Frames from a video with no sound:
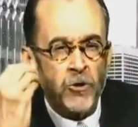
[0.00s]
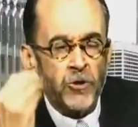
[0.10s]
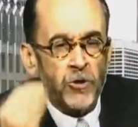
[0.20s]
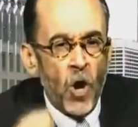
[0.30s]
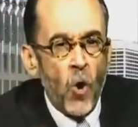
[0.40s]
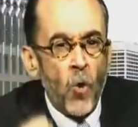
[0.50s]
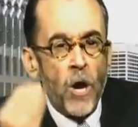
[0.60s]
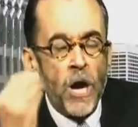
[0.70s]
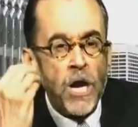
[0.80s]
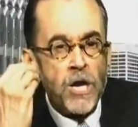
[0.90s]
are
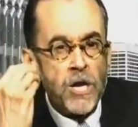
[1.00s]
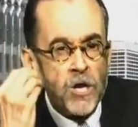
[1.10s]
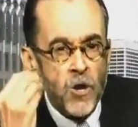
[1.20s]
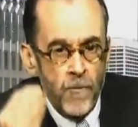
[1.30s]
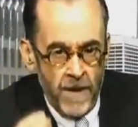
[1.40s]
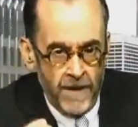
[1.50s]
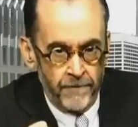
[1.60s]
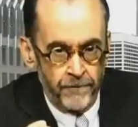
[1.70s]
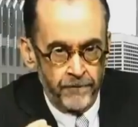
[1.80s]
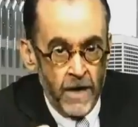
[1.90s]
so
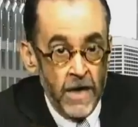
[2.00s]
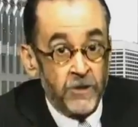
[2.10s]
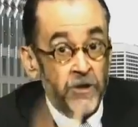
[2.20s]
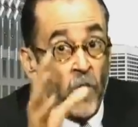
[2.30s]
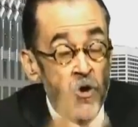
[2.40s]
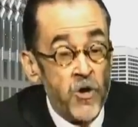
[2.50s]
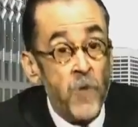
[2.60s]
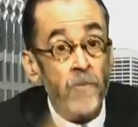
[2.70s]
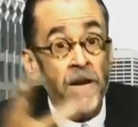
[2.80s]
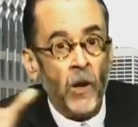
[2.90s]
human, so
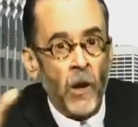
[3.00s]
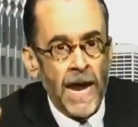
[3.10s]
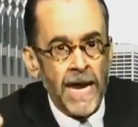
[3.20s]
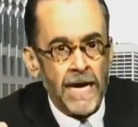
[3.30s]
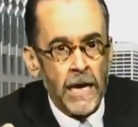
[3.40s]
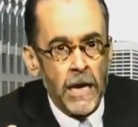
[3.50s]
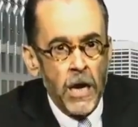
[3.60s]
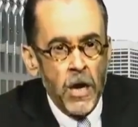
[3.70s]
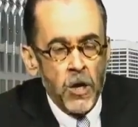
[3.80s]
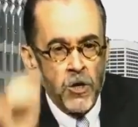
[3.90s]
human-like.
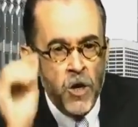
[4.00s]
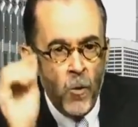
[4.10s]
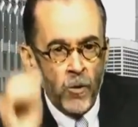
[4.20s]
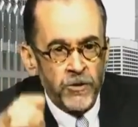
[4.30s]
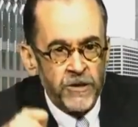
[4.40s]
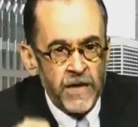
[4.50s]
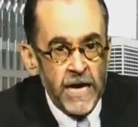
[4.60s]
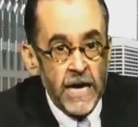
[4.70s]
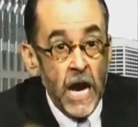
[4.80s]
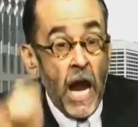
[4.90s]
You will
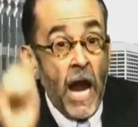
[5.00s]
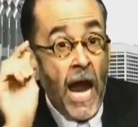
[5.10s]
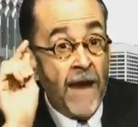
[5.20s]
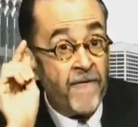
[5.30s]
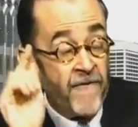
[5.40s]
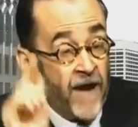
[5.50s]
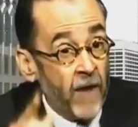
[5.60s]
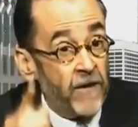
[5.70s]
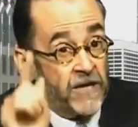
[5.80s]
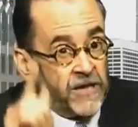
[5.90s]
see a
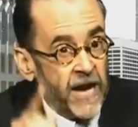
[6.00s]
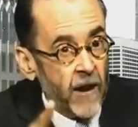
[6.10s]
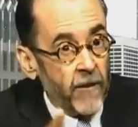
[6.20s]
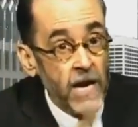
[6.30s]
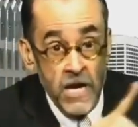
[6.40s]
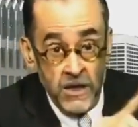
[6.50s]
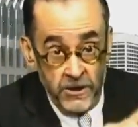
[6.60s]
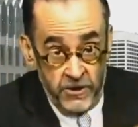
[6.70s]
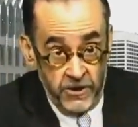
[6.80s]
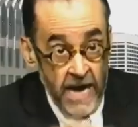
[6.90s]
very scary
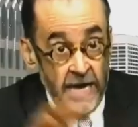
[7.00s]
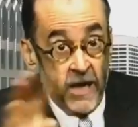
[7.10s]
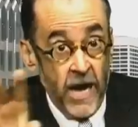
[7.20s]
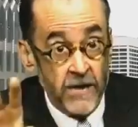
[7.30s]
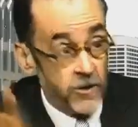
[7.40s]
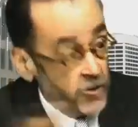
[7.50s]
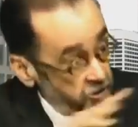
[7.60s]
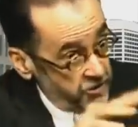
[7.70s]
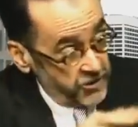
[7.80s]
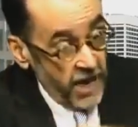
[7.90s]
psychological,
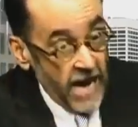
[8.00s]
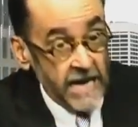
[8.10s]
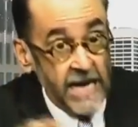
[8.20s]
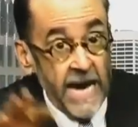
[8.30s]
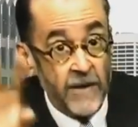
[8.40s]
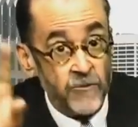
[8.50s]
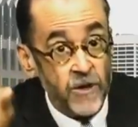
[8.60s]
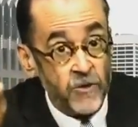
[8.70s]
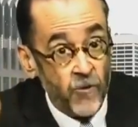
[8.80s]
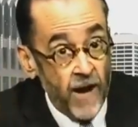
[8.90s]
psychiatric